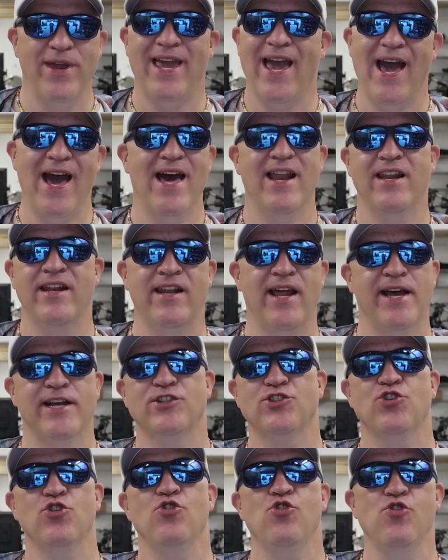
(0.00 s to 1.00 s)
we had in
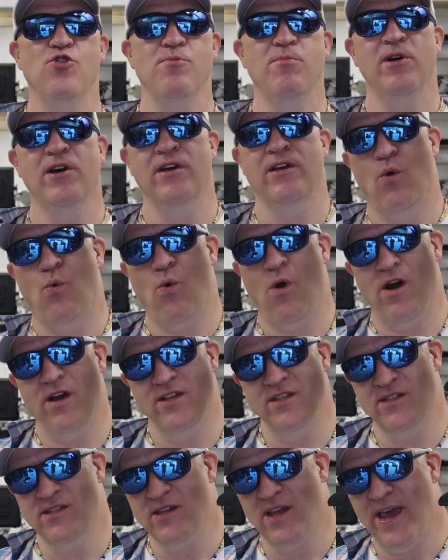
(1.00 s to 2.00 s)
that tube
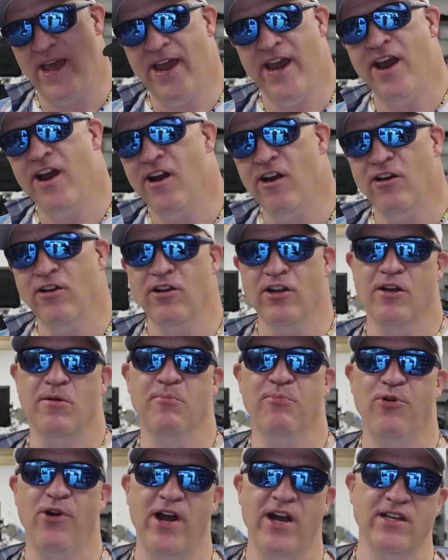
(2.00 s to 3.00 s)
was air
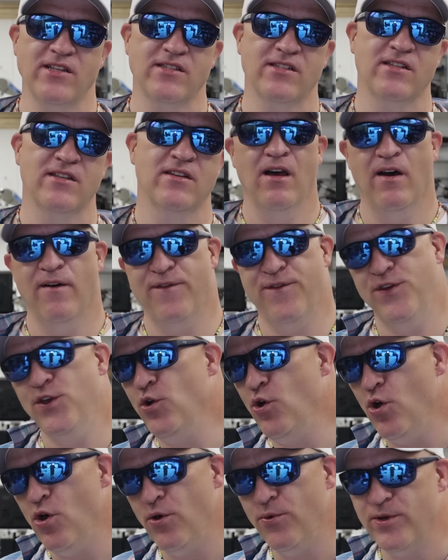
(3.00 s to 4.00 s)
compressed, a
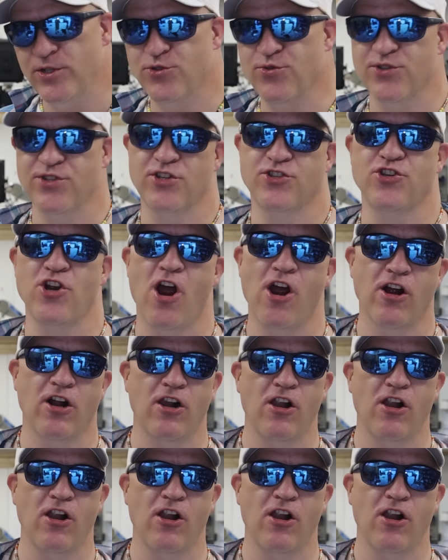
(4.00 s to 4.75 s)
fuel, which was the char